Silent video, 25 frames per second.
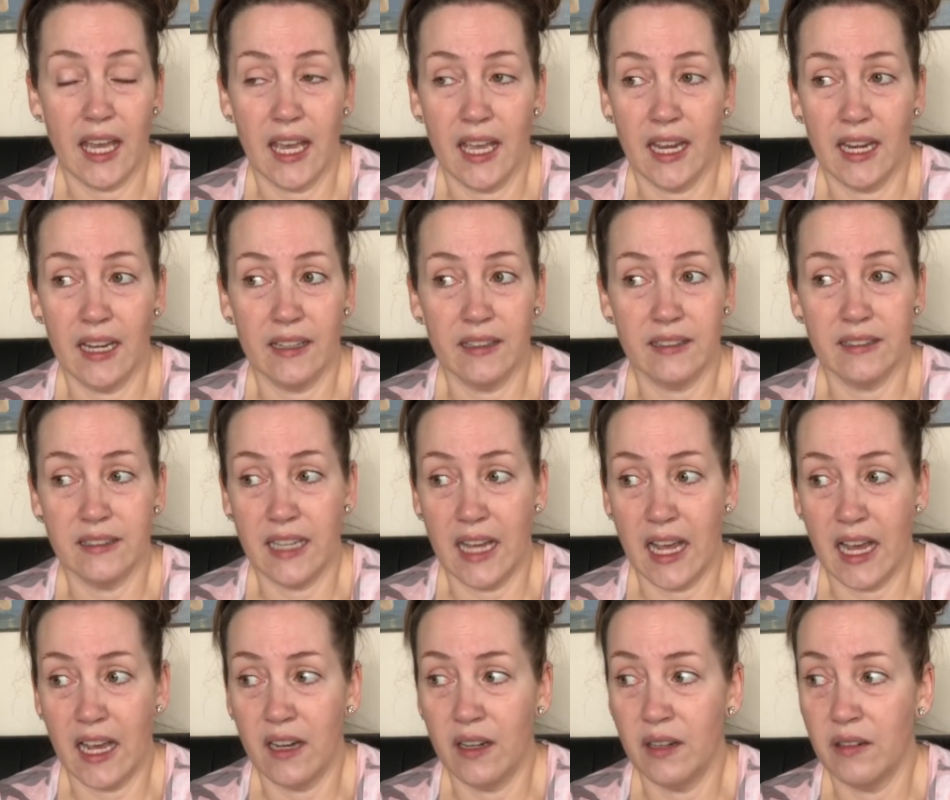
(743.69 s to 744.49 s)
And
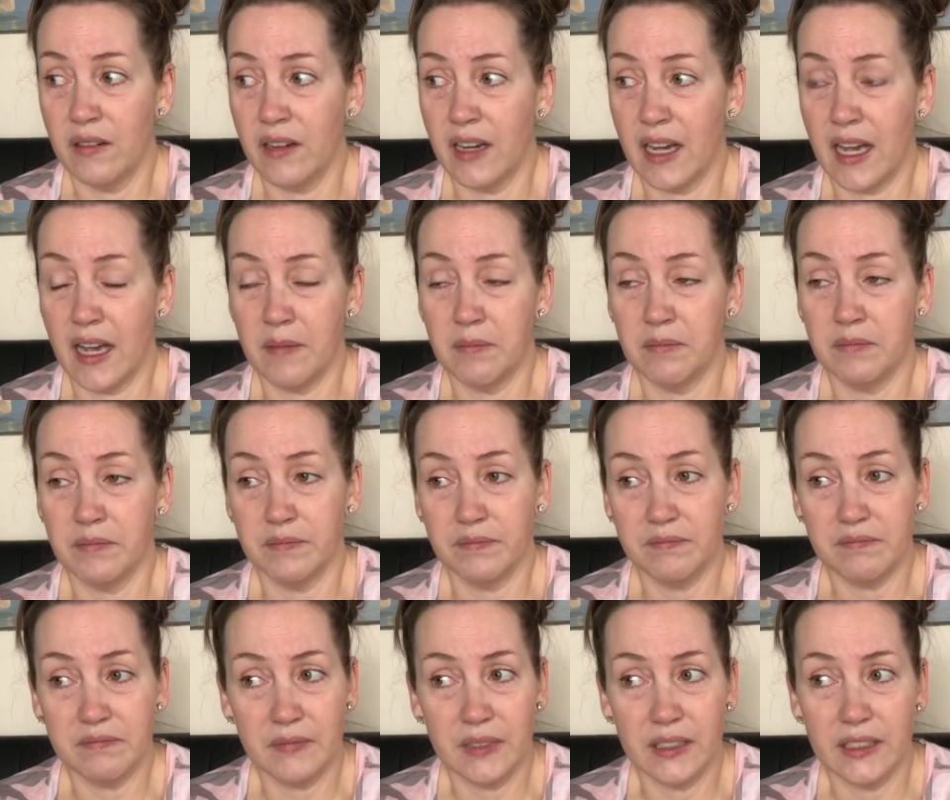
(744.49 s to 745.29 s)
now I'm
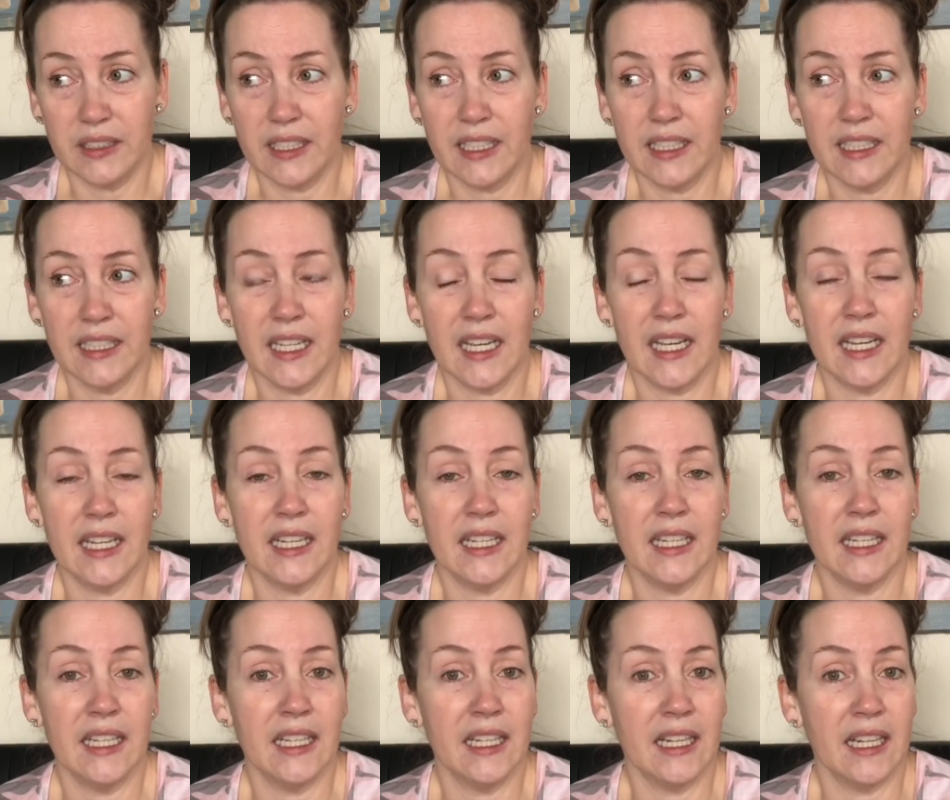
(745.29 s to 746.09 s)
looking at
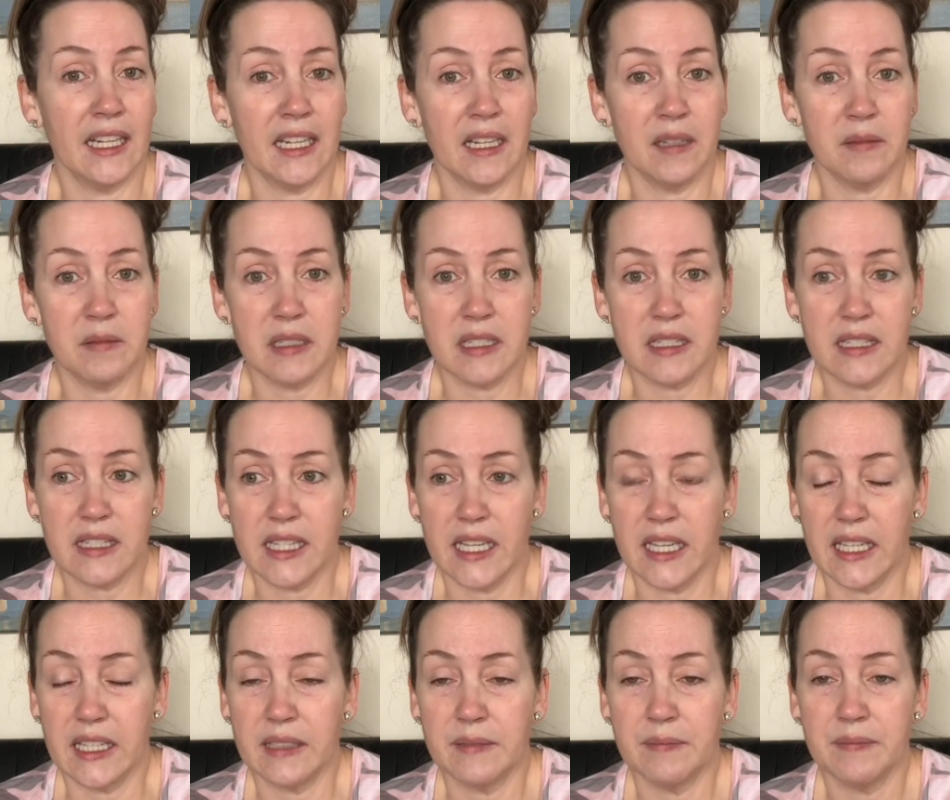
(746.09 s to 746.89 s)
it and I'm just
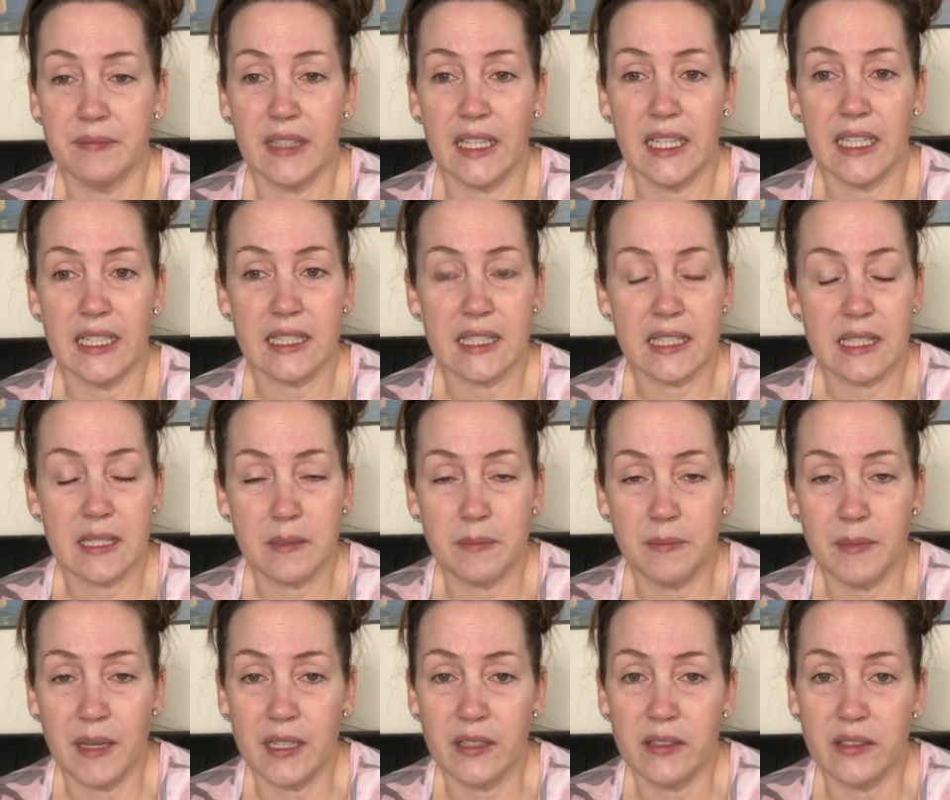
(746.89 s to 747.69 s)
like, it
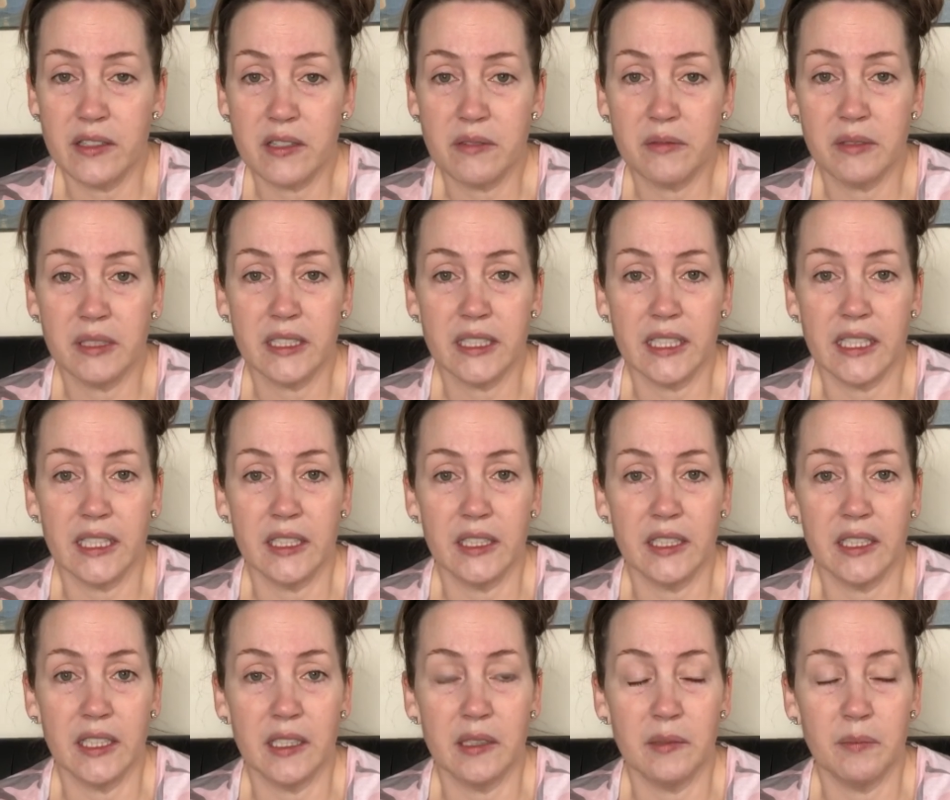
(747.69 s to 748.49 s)
smells really
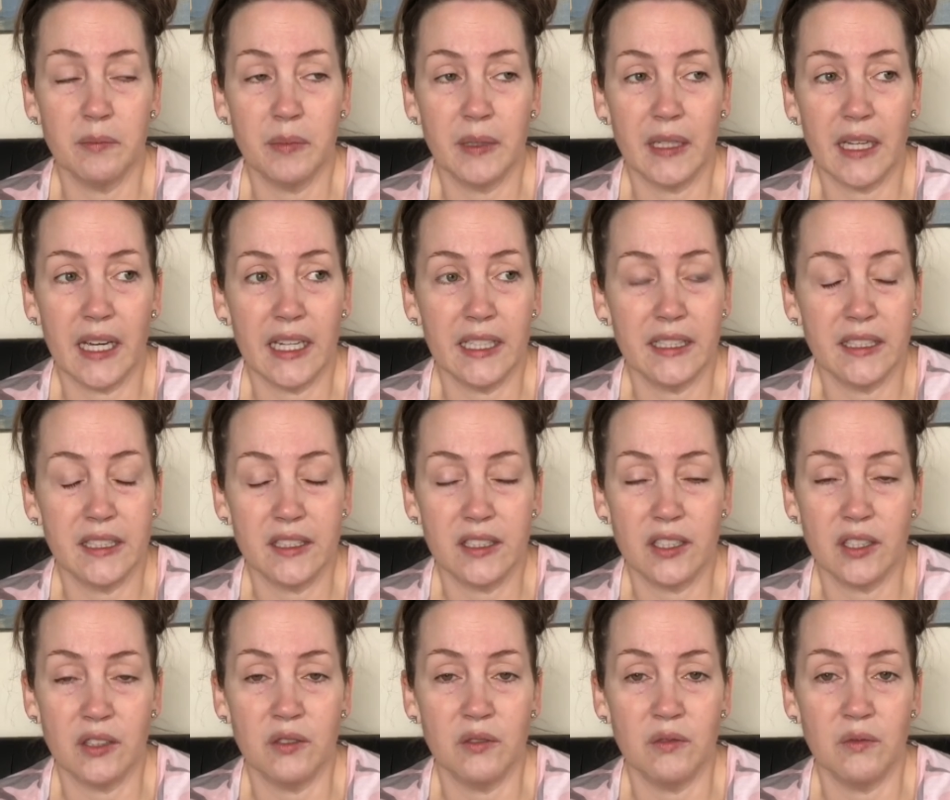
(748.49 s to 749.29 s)
good, but I
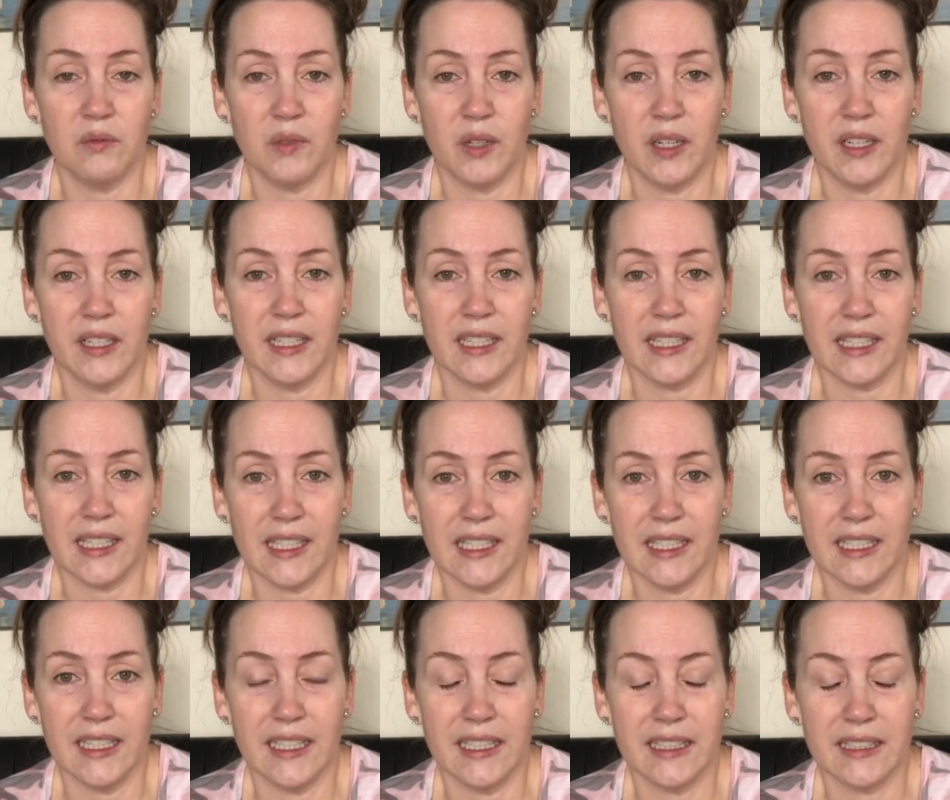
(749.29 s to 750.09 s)
don't want to
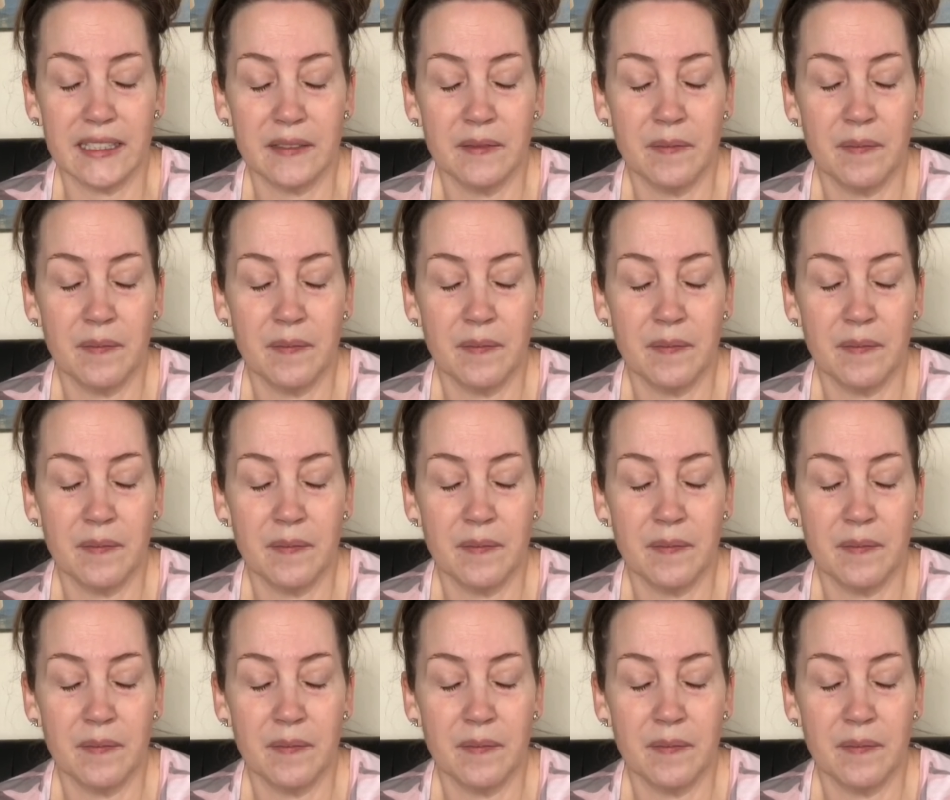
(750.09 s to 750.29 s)
eat it.